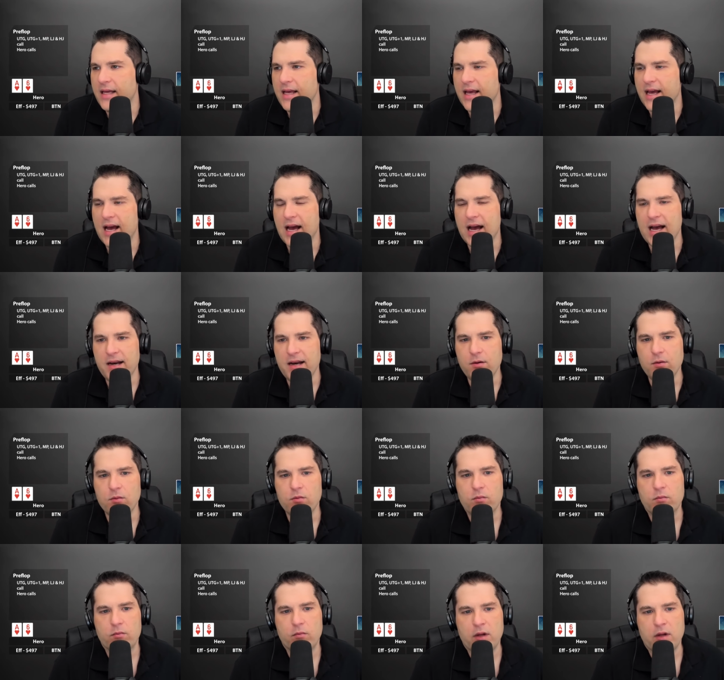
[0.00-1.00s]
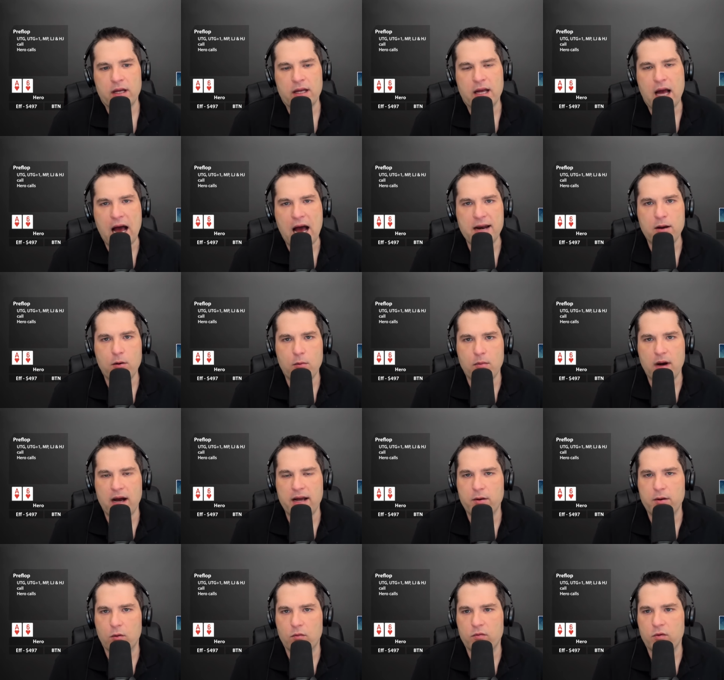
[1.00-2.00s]
Yeah, I don't
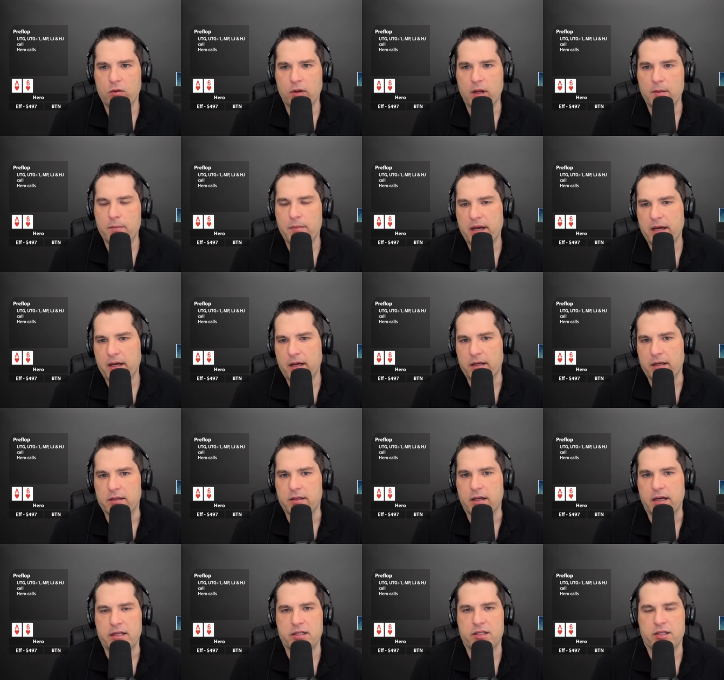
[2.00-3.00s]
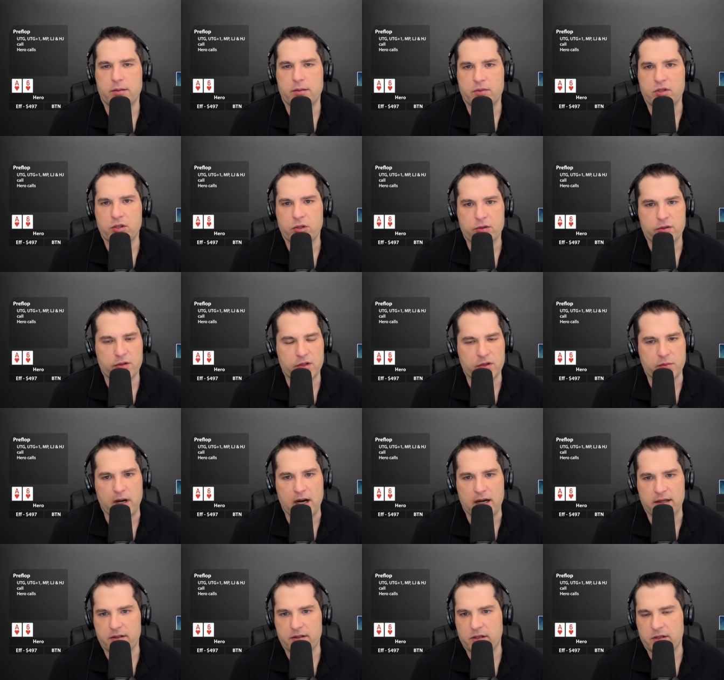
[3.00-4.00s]
mind over limping in some certain
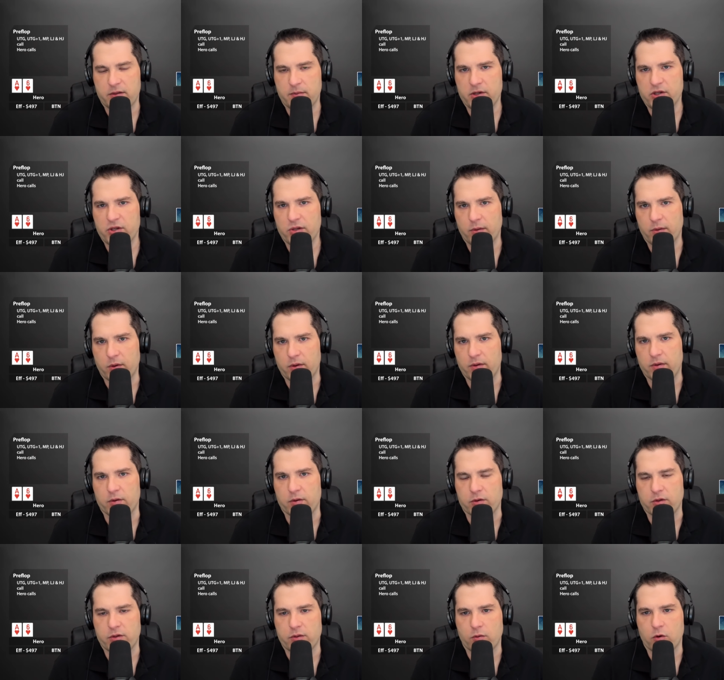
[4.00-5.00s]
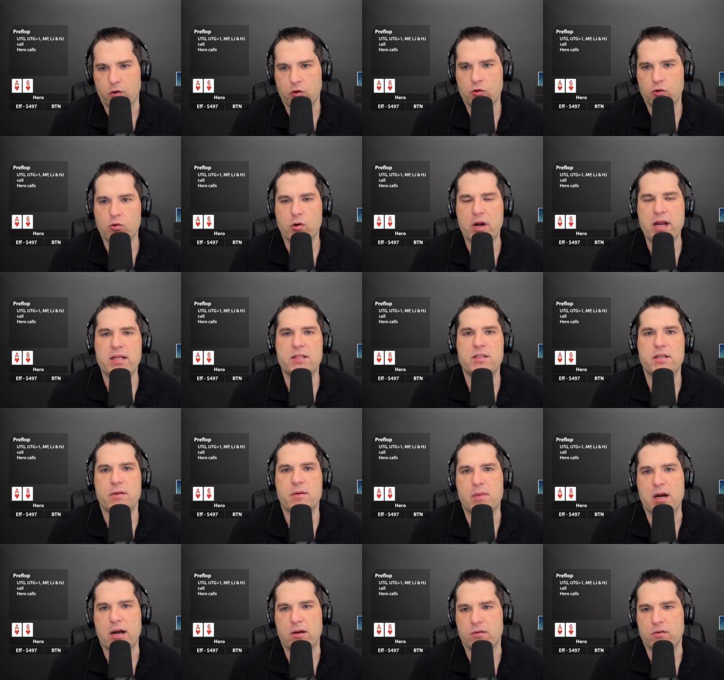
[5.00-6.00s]
spots, especially where there's crazy
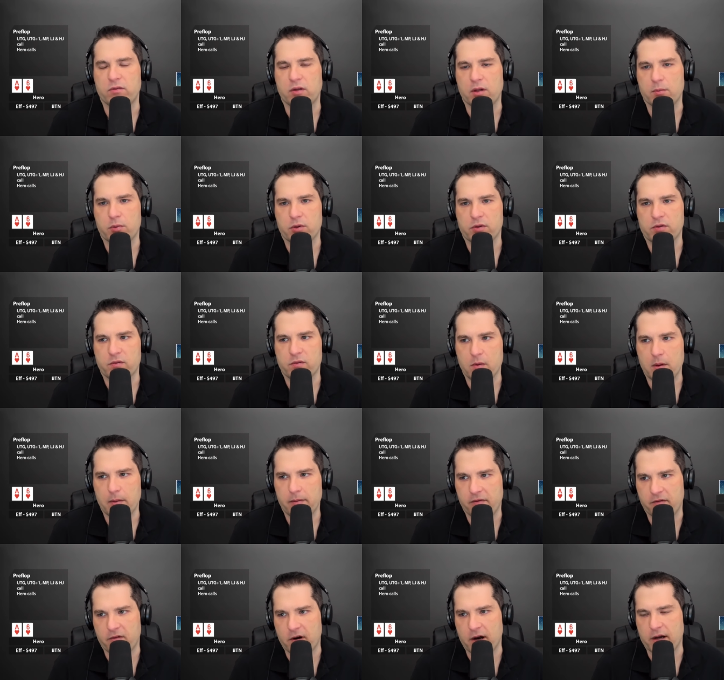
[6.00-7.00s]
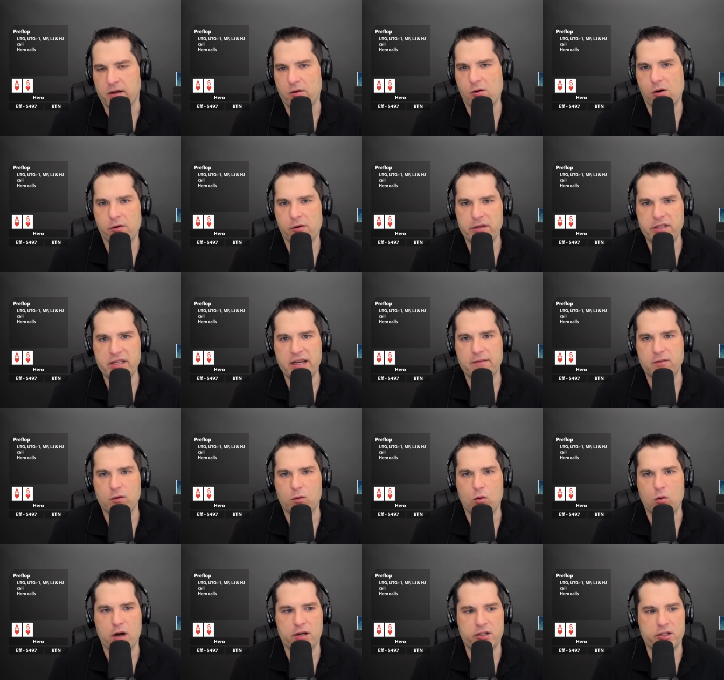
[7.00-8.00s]
amount of limpers from up front. You always have to
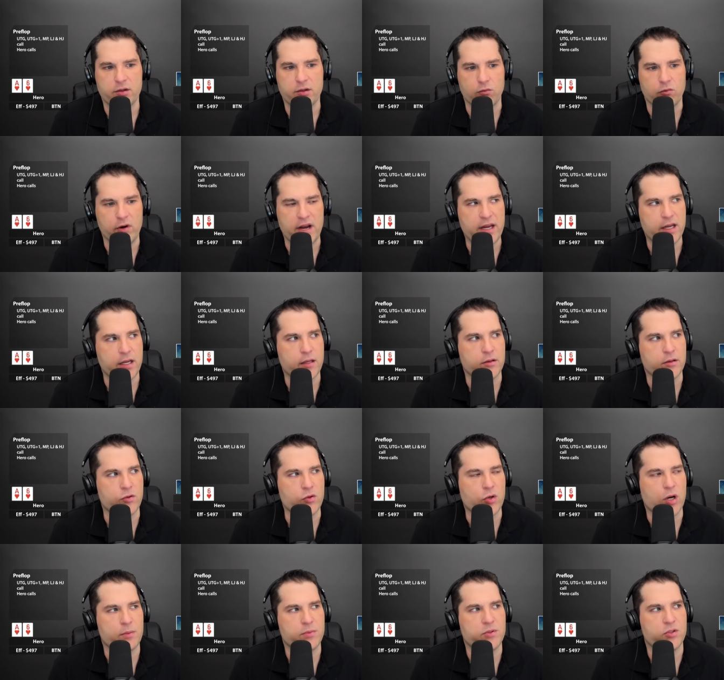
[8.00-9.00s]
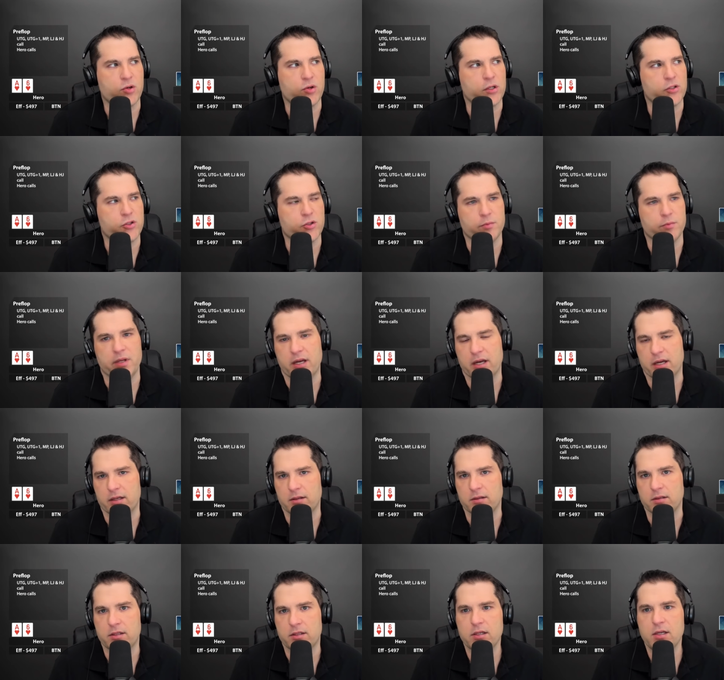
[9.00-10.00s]
watch the rake and the drop structure
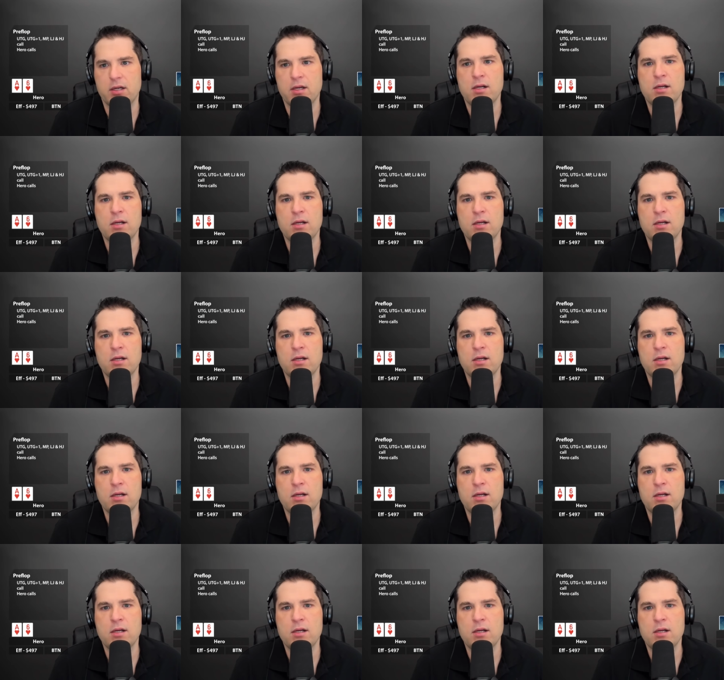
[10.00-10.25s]
because,